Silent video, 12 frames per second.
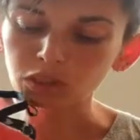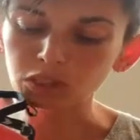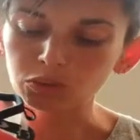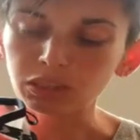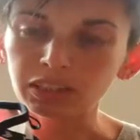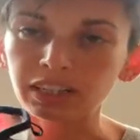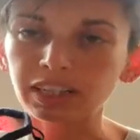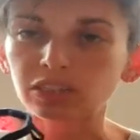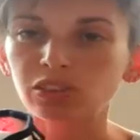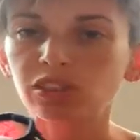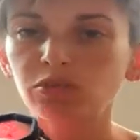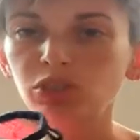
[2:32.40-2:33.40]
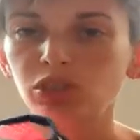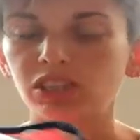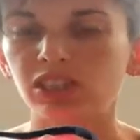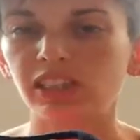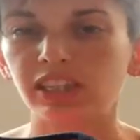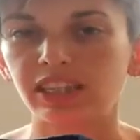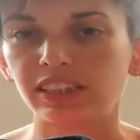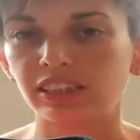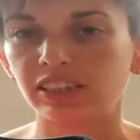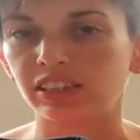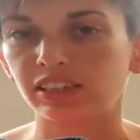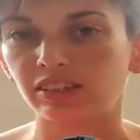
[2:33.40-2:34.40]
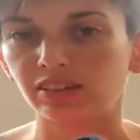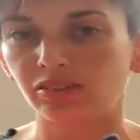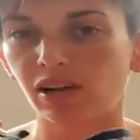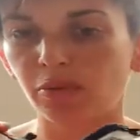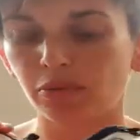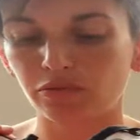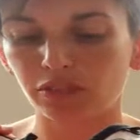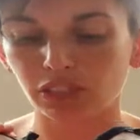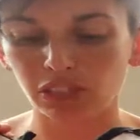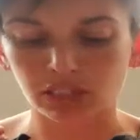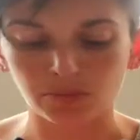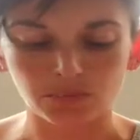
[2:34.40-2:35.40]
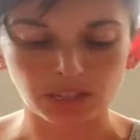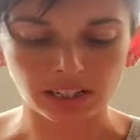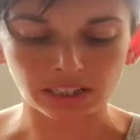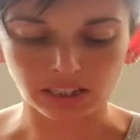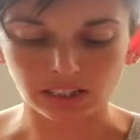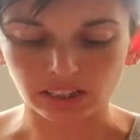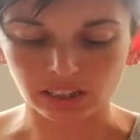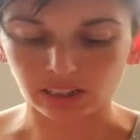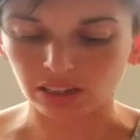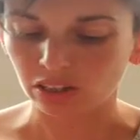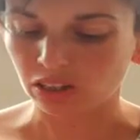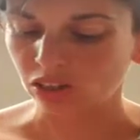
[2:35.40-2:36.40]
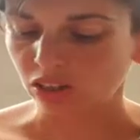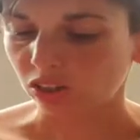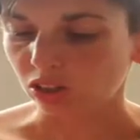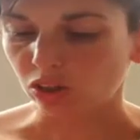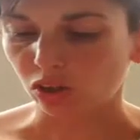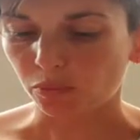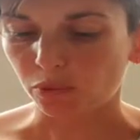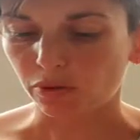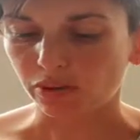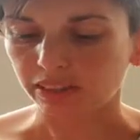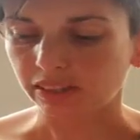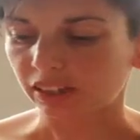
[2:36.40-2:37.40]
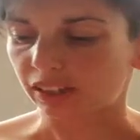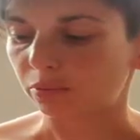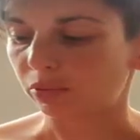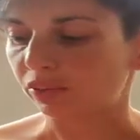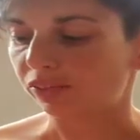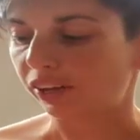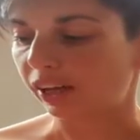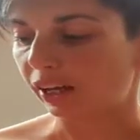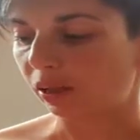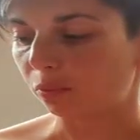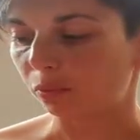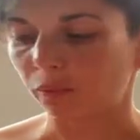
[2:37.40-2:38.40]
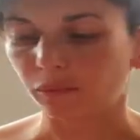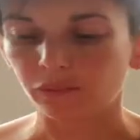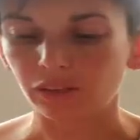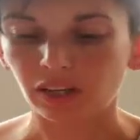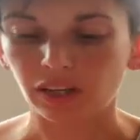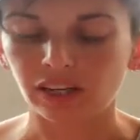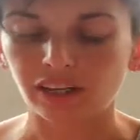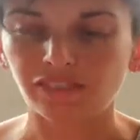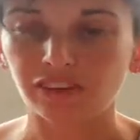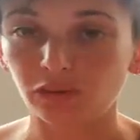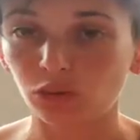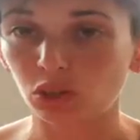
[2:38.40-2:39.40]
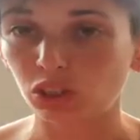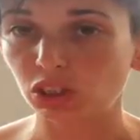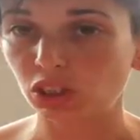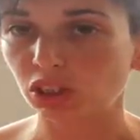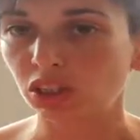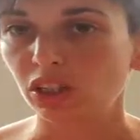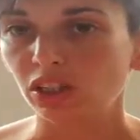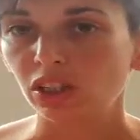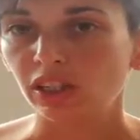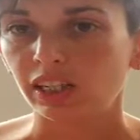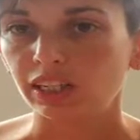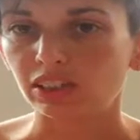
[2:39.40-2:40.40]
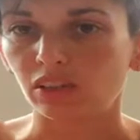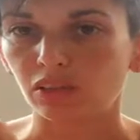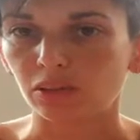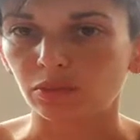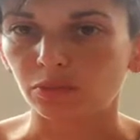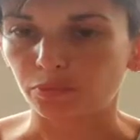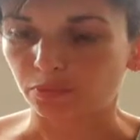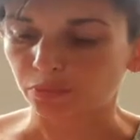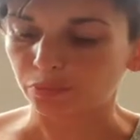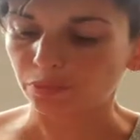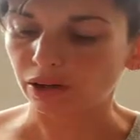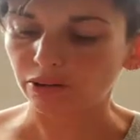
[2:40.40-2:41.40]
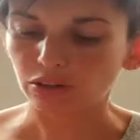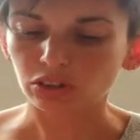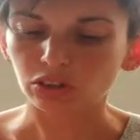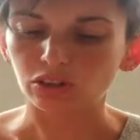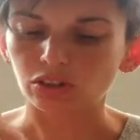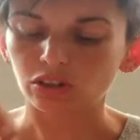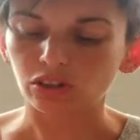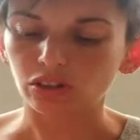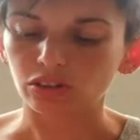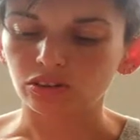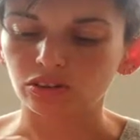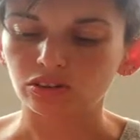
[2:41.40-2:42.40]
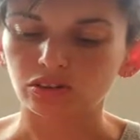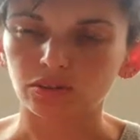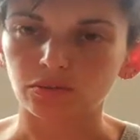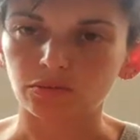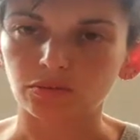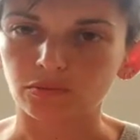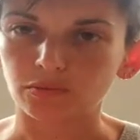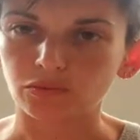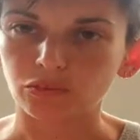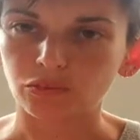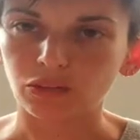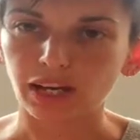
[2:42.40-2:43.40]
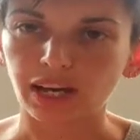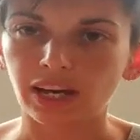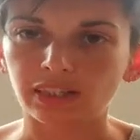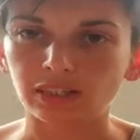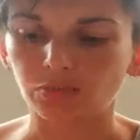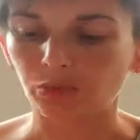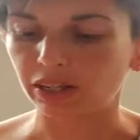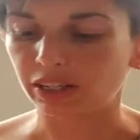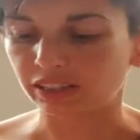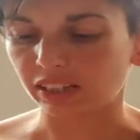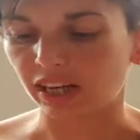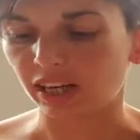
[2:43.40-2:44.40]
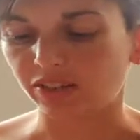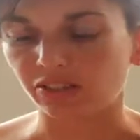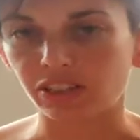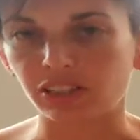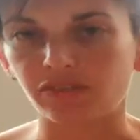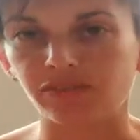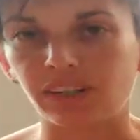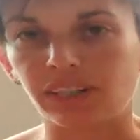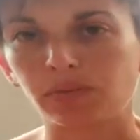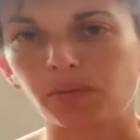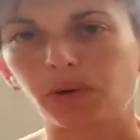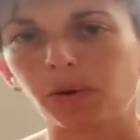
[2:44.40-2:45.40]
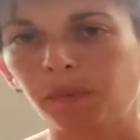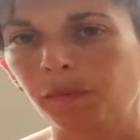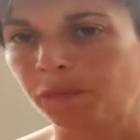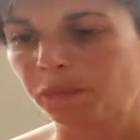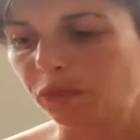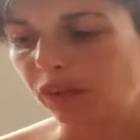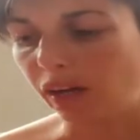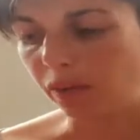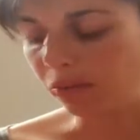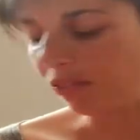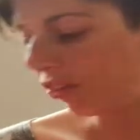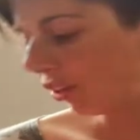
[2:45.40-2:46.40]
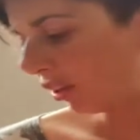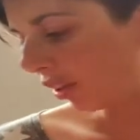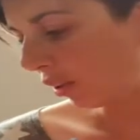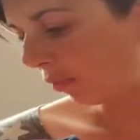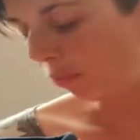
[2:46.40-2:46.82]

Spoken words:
as well in there. So they were just easy to grab and reach. It meant I didn't need to stop or ask anybody for help. If I'd have wanted to, it's got the pouches through there to put in as a hydration vest, but I preferred the